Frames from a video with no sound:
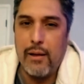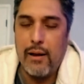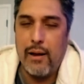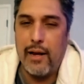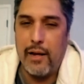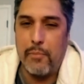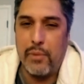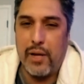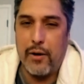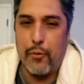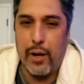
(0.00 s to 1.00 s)
him
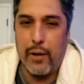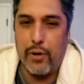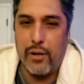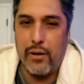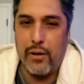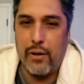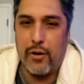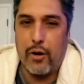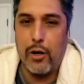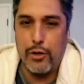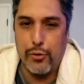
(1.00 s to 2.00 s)
get away with
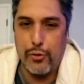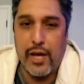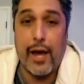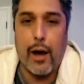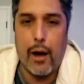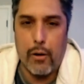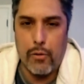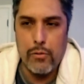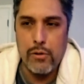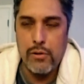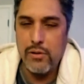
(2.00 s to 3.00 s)
calling you Kehao.
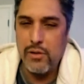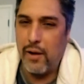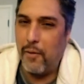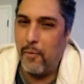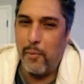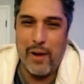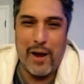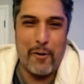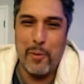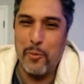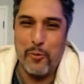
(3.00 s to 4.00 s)
I
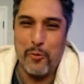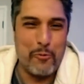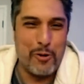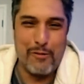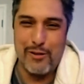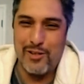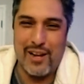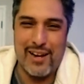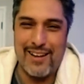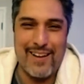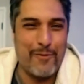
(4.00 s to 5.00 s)
remember when we was like
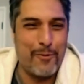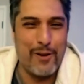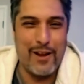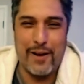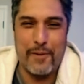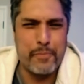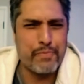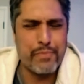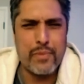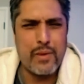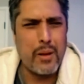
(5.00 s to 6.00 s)
that, we were like,
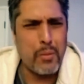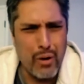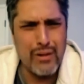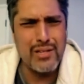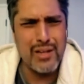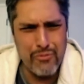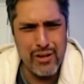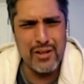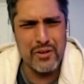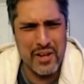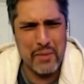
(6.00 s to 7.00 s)
bro, is that really
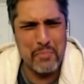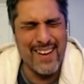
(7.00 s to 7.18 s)
your name?